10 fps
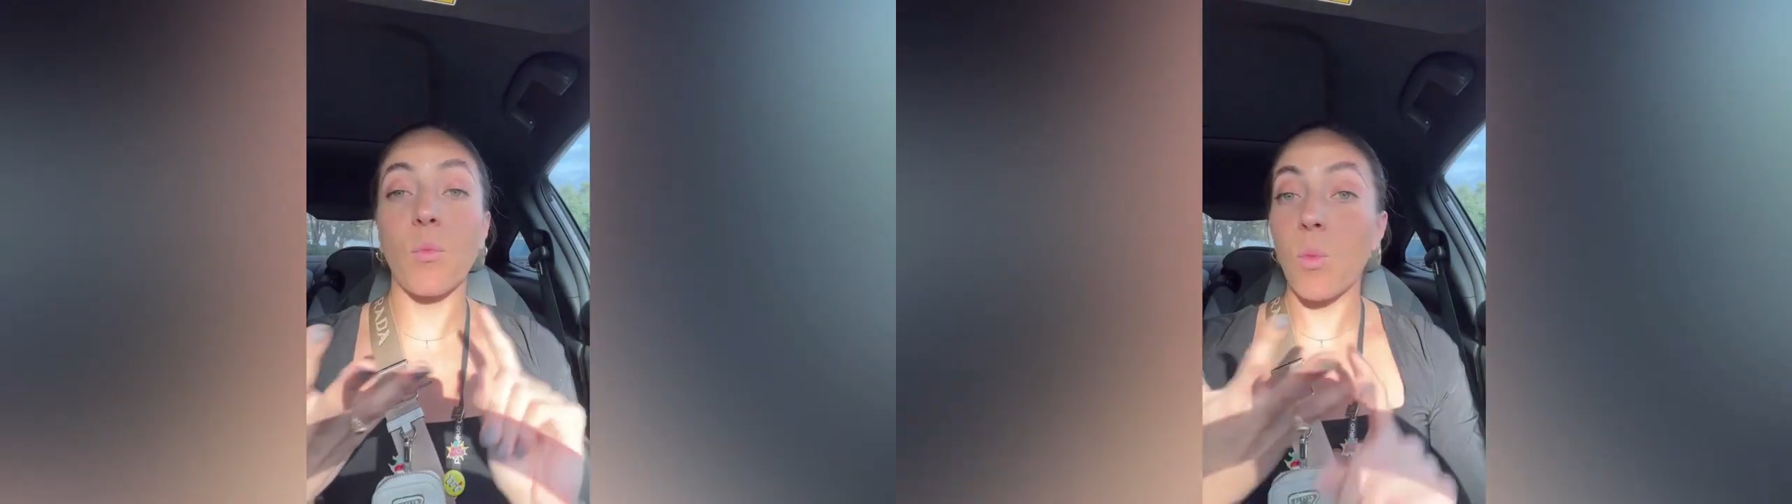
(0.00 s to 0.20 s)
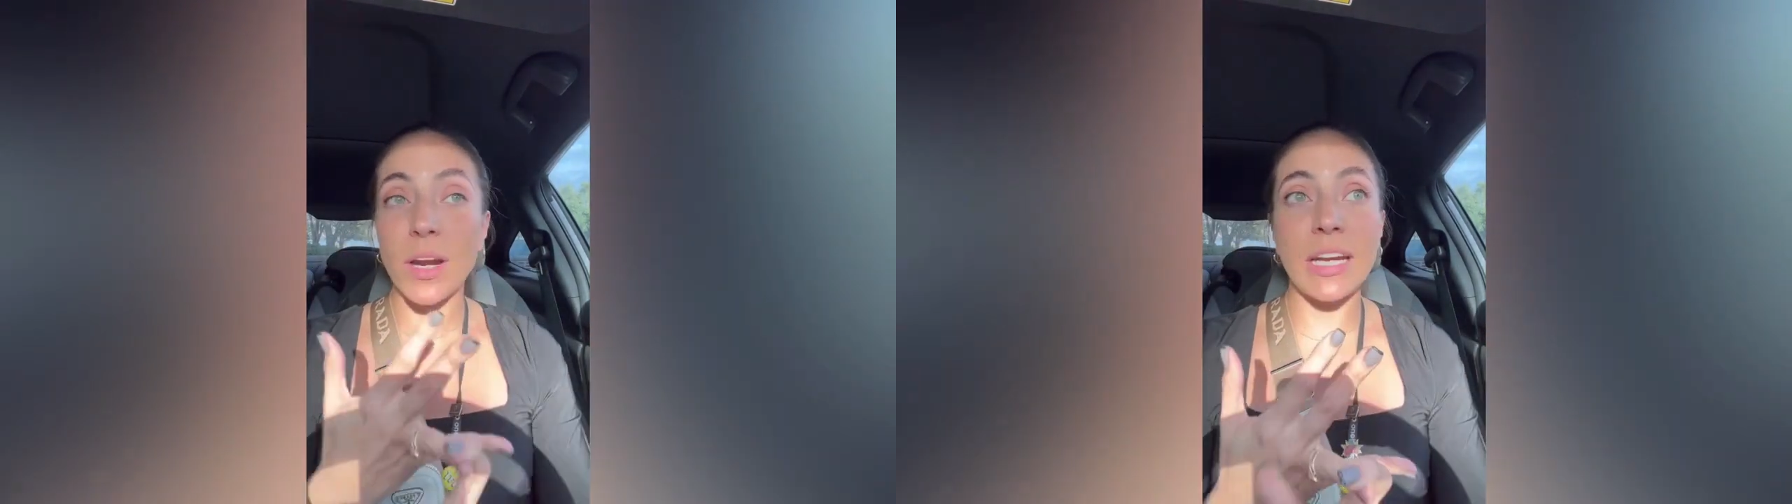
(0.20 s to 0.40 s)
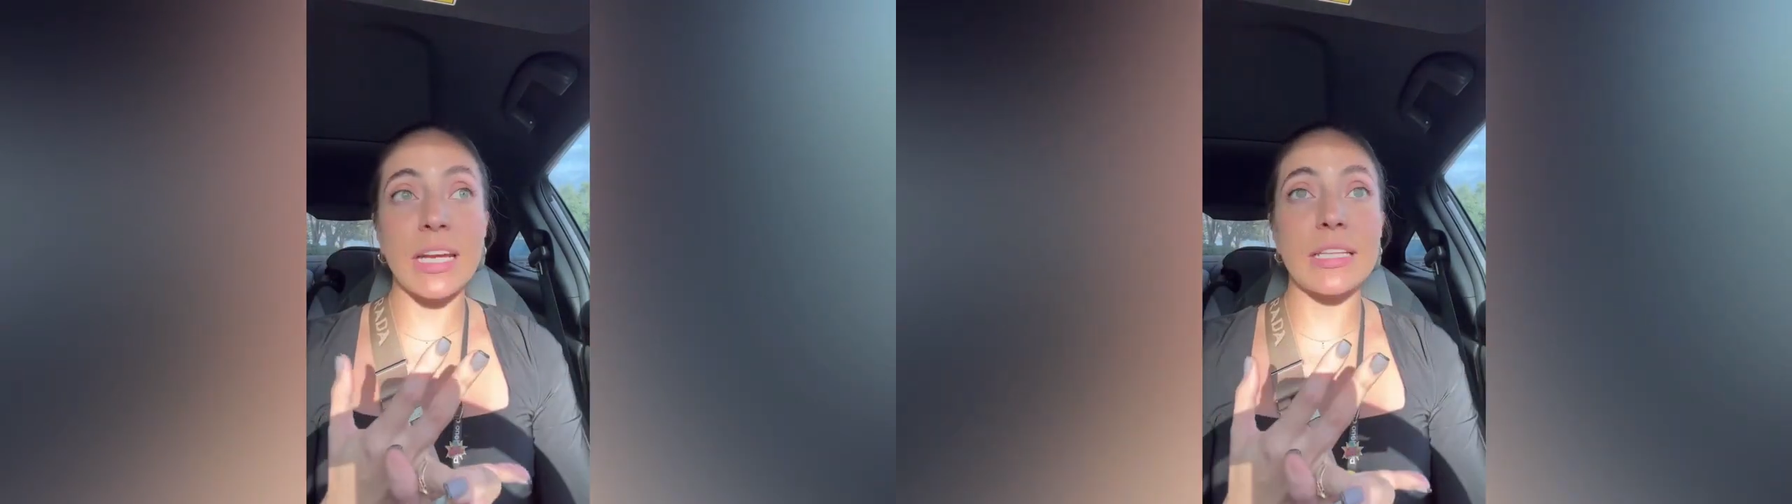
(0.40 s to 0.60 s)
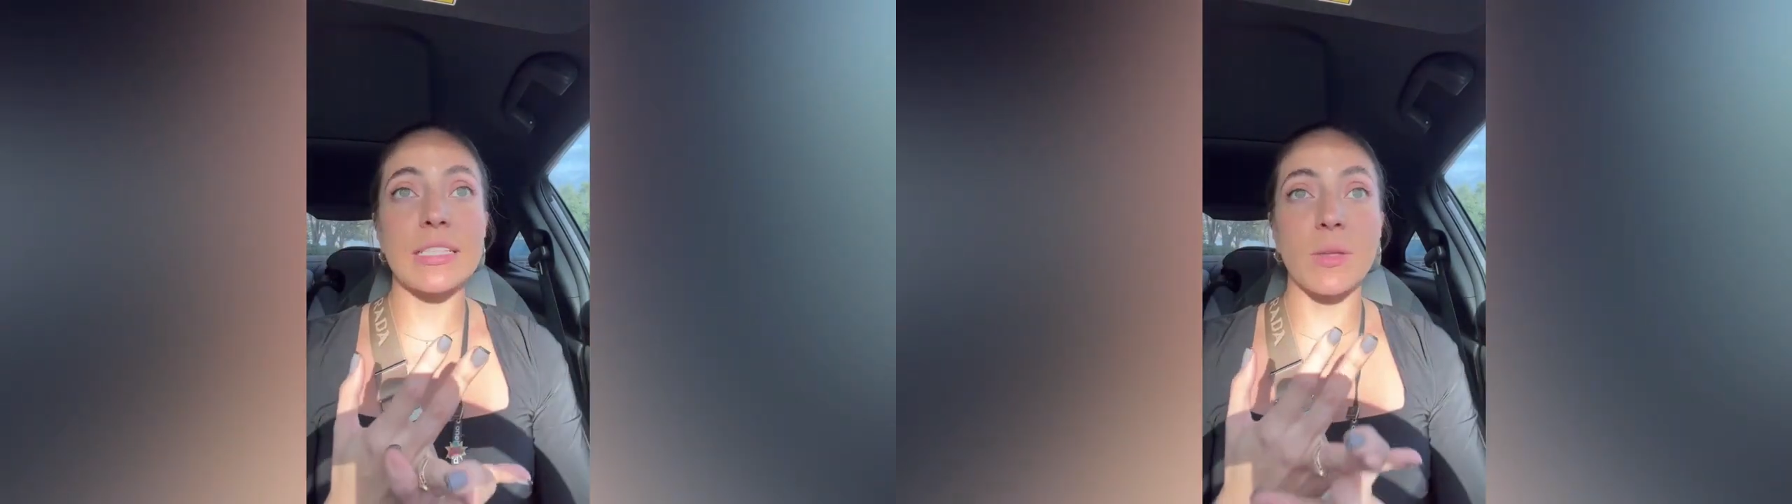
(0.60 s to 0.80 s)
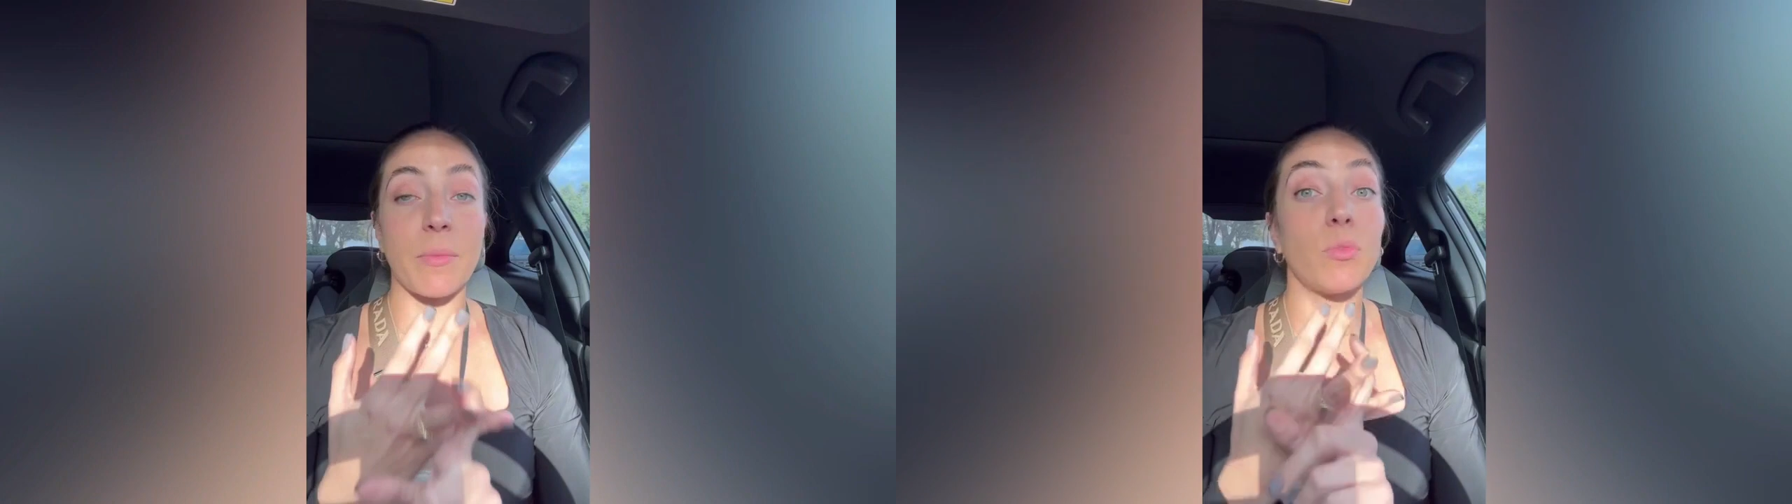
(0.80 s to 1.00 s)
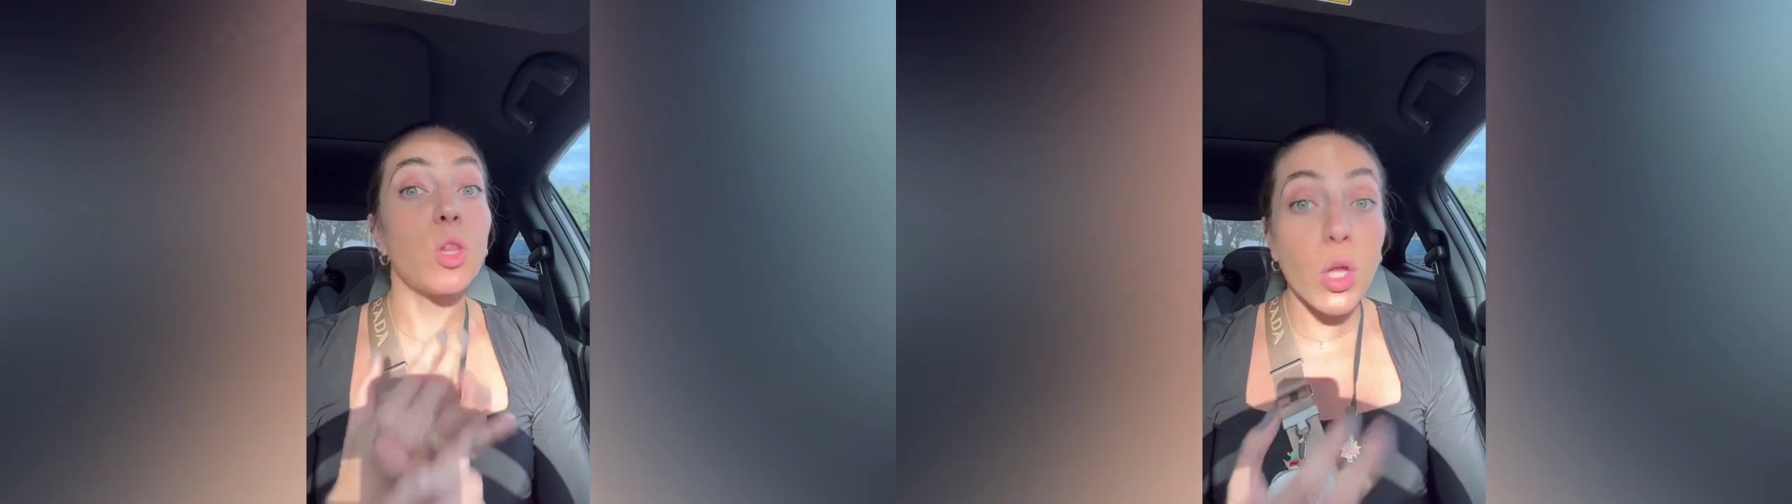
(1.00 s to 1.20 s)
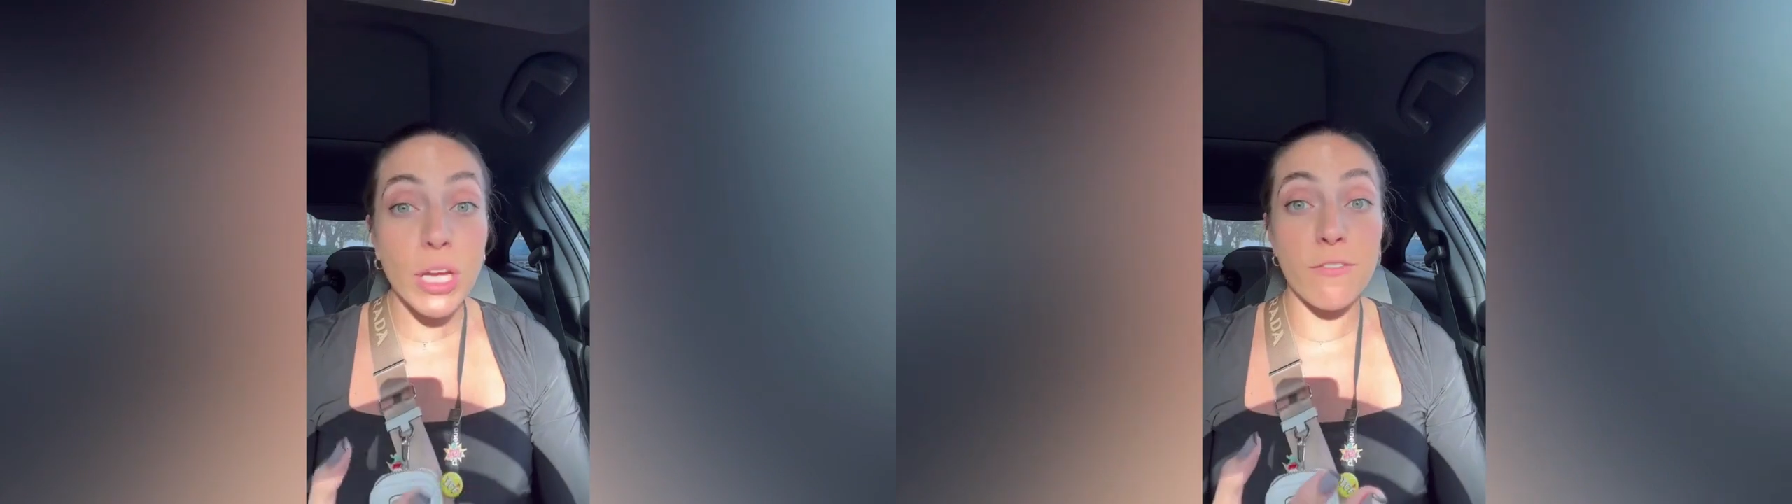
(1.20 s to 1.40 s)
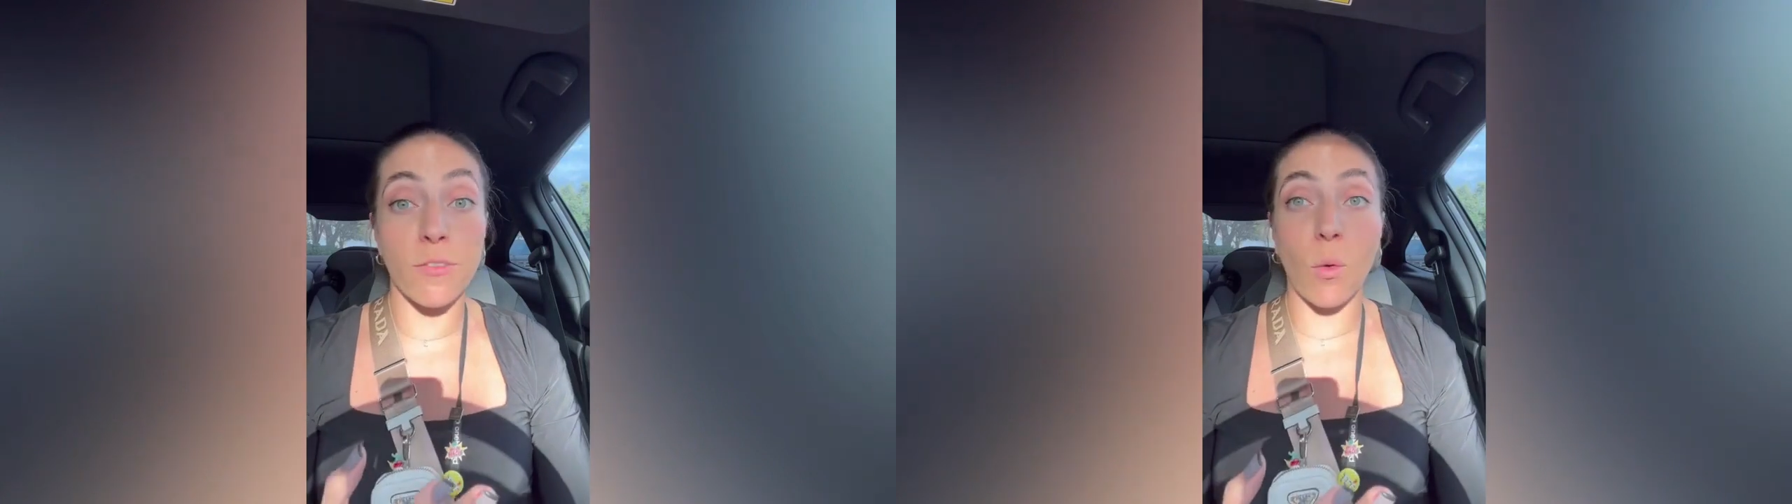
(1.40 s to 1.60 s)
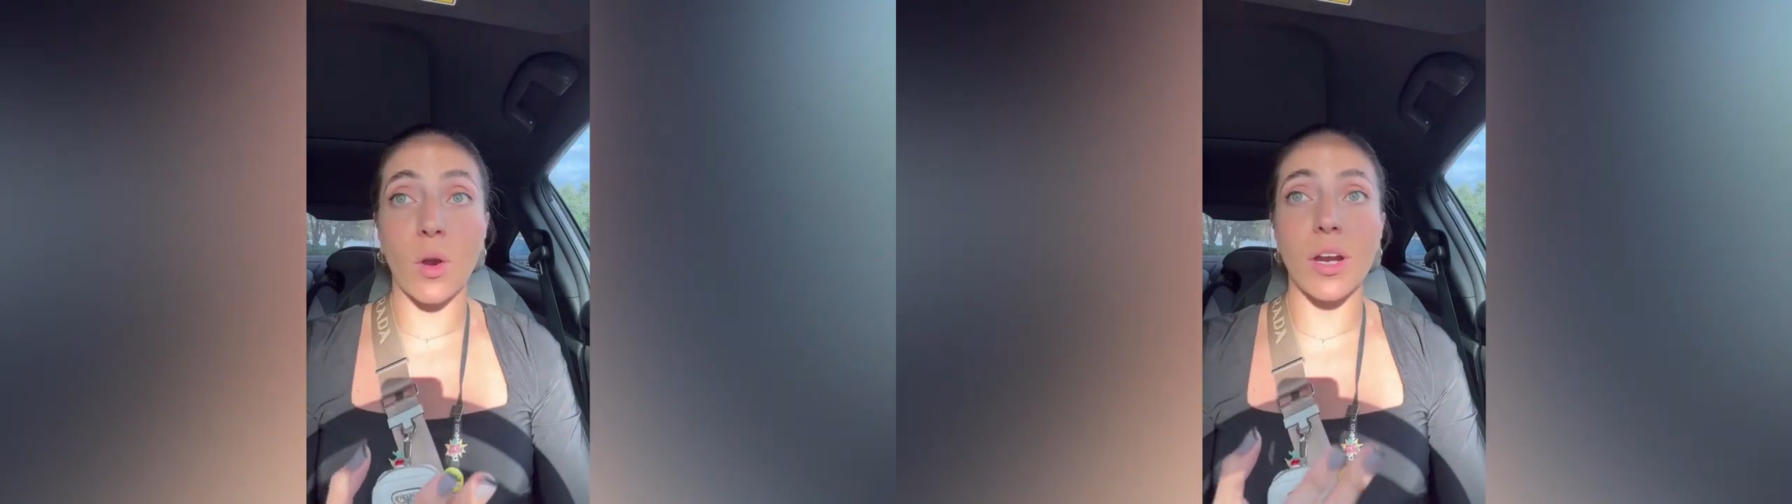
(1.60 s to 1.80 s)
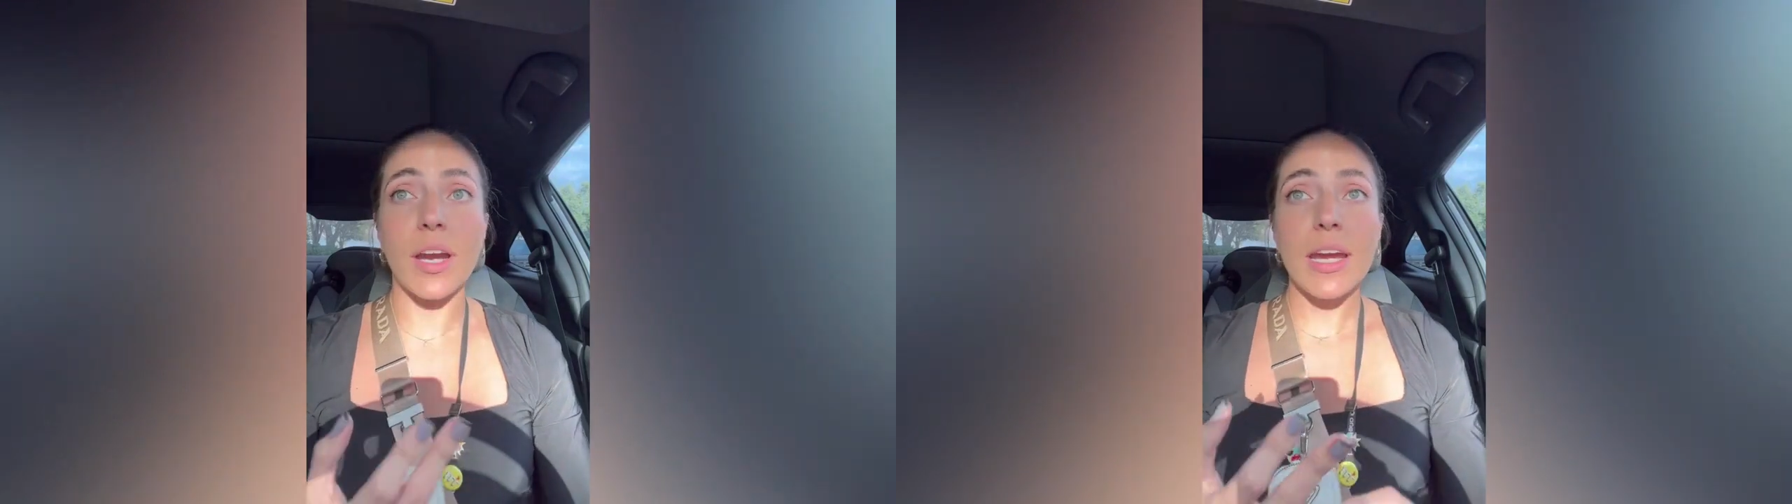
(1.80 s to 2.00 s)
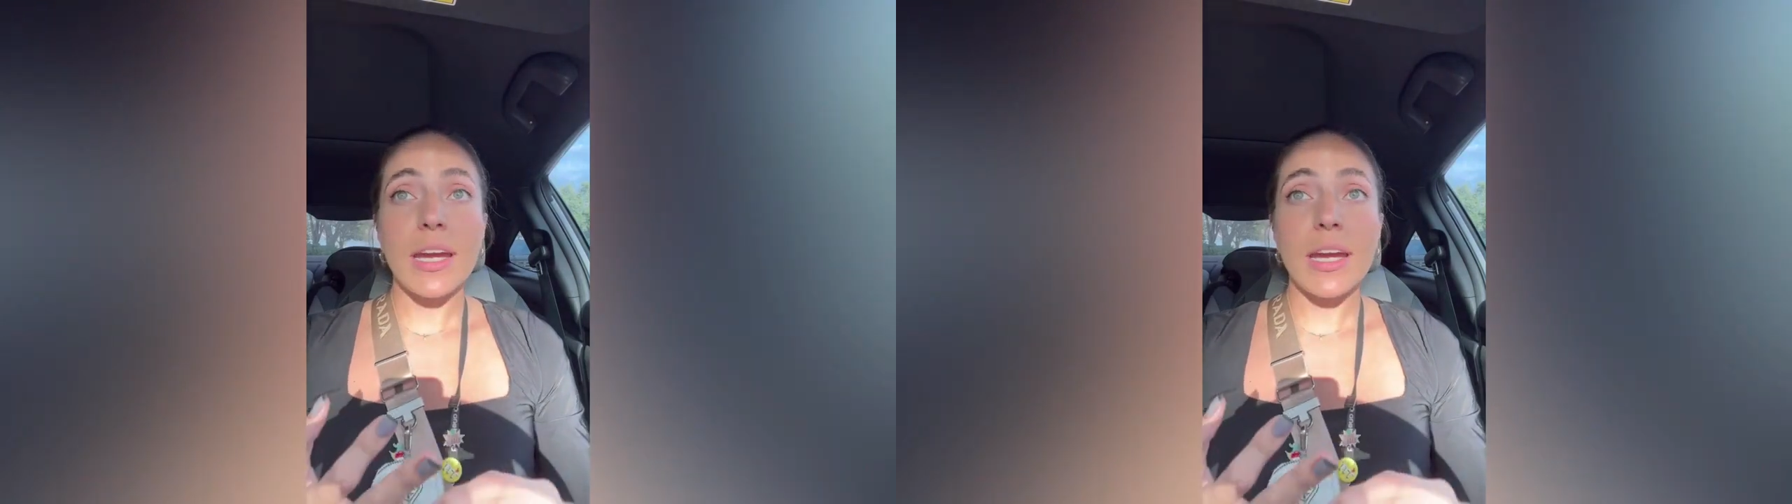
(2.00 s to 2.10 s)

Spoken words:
what it is that I'm looking for,